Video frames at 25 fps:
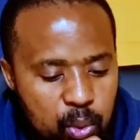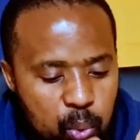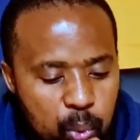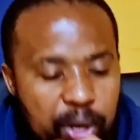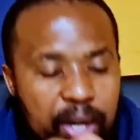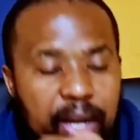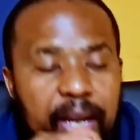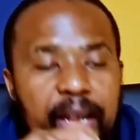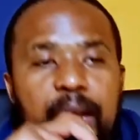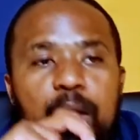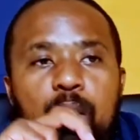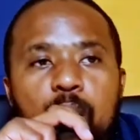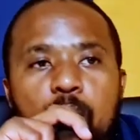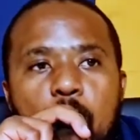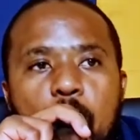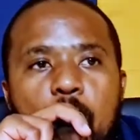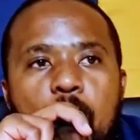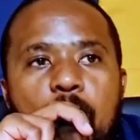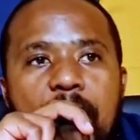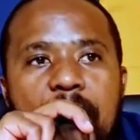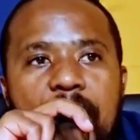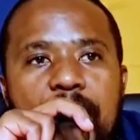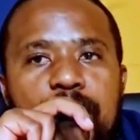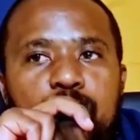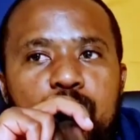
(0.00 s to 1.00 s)
Will he
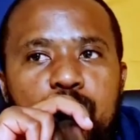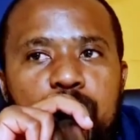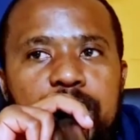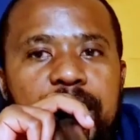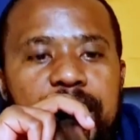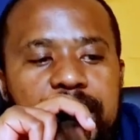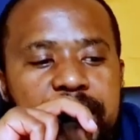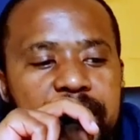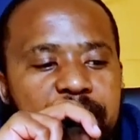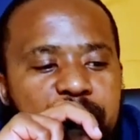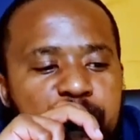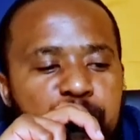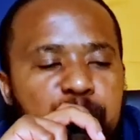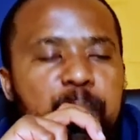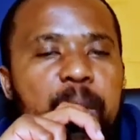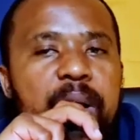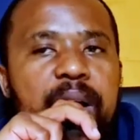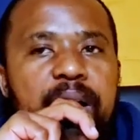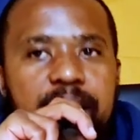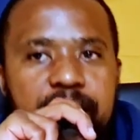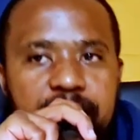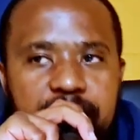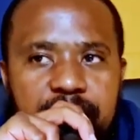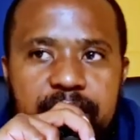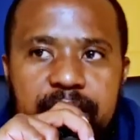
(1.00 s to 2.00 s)
go unto the
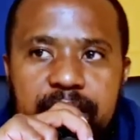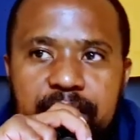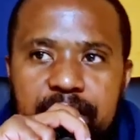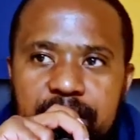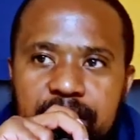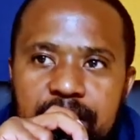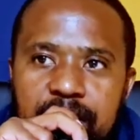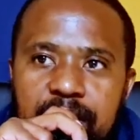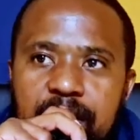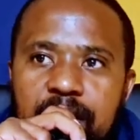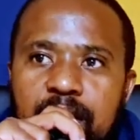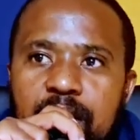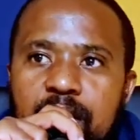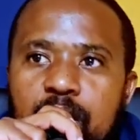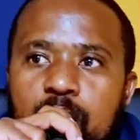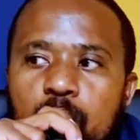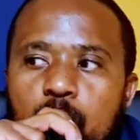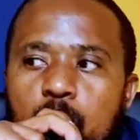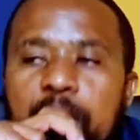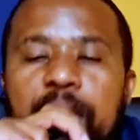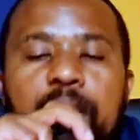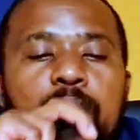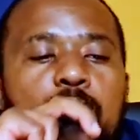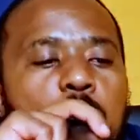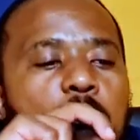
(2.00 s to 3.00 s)
dispersed?
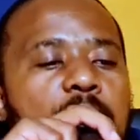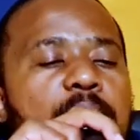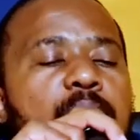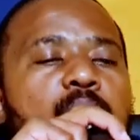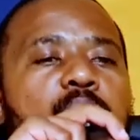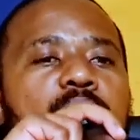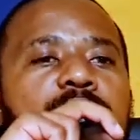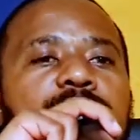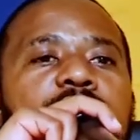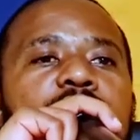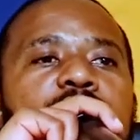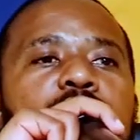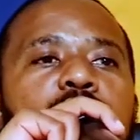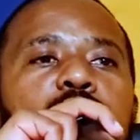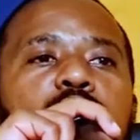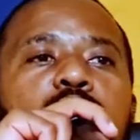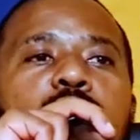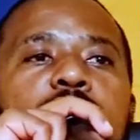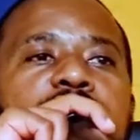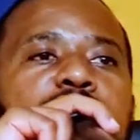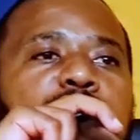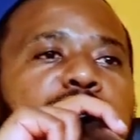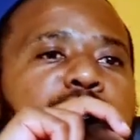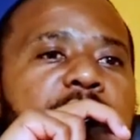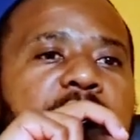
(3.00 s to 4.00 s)
we going over you
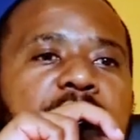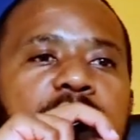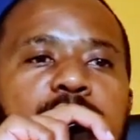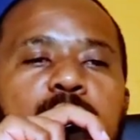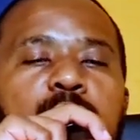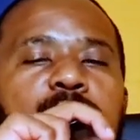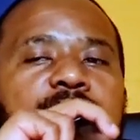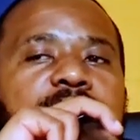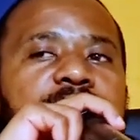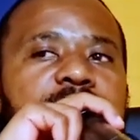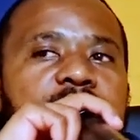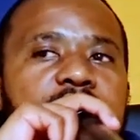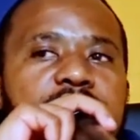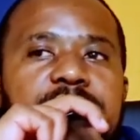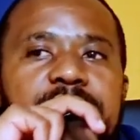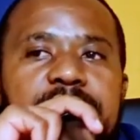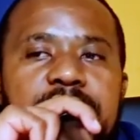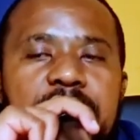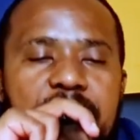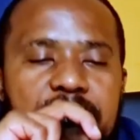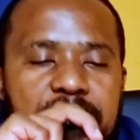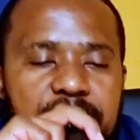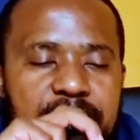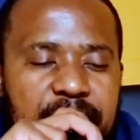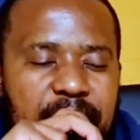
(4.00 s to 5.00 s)
to explain, or
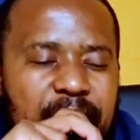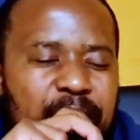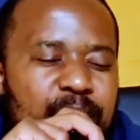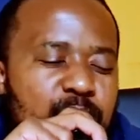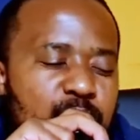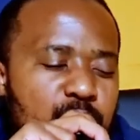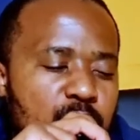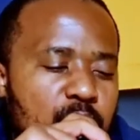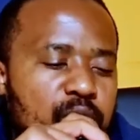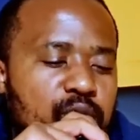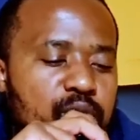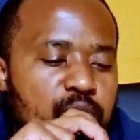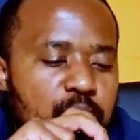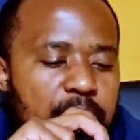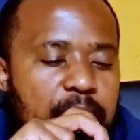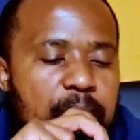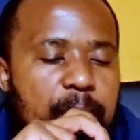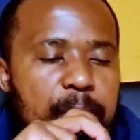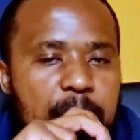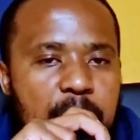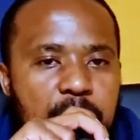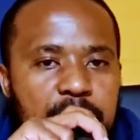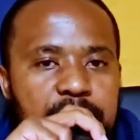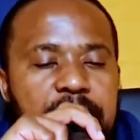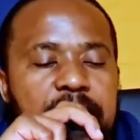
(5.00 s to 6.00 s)
Gentiles is not
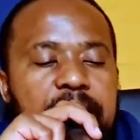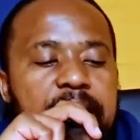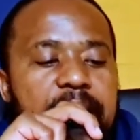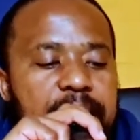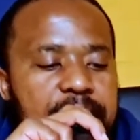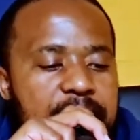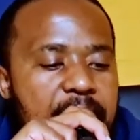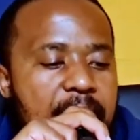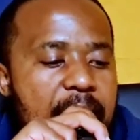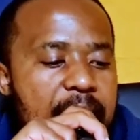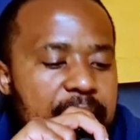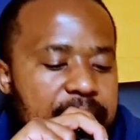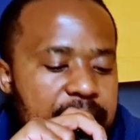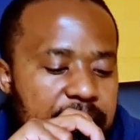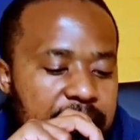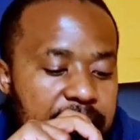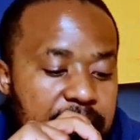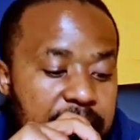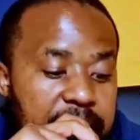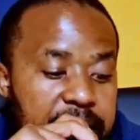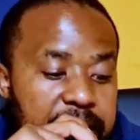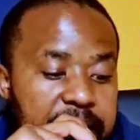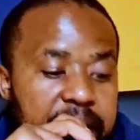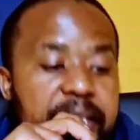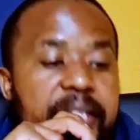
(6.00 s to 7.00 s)
talking about the other
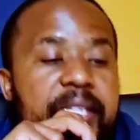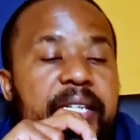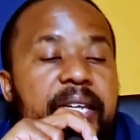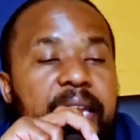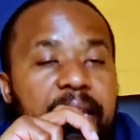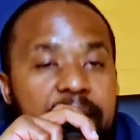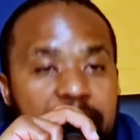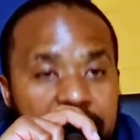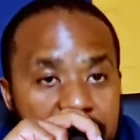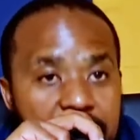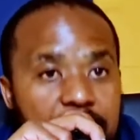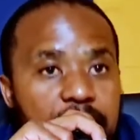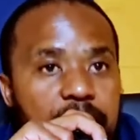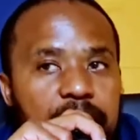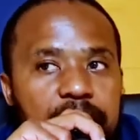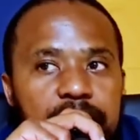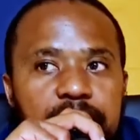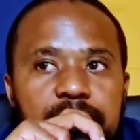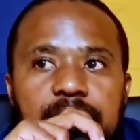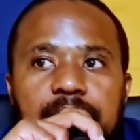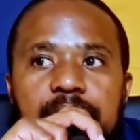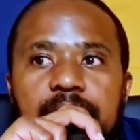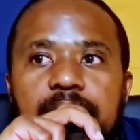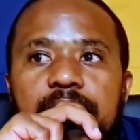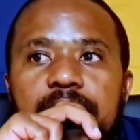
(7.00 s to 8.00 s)
nations here
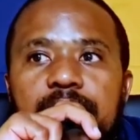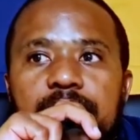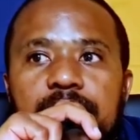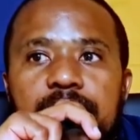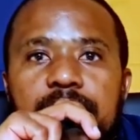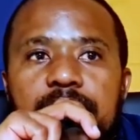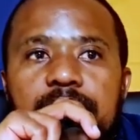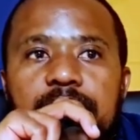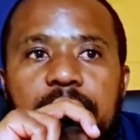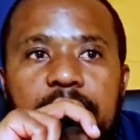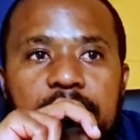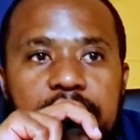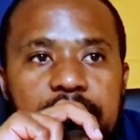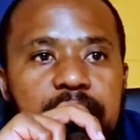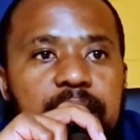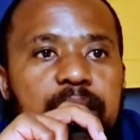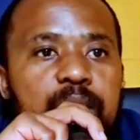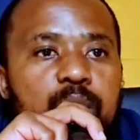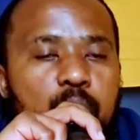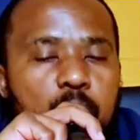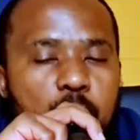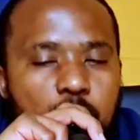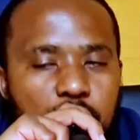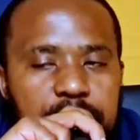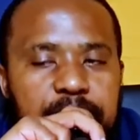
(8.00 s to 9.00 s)
in
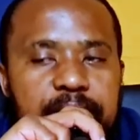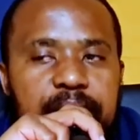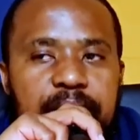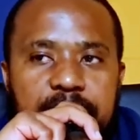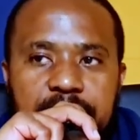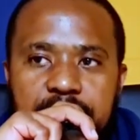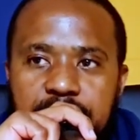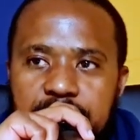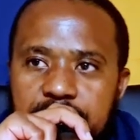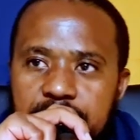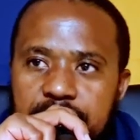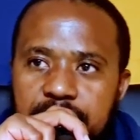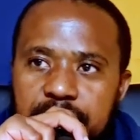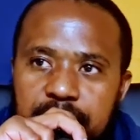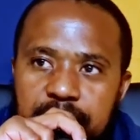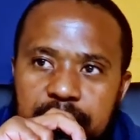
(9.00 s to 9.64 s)
this context.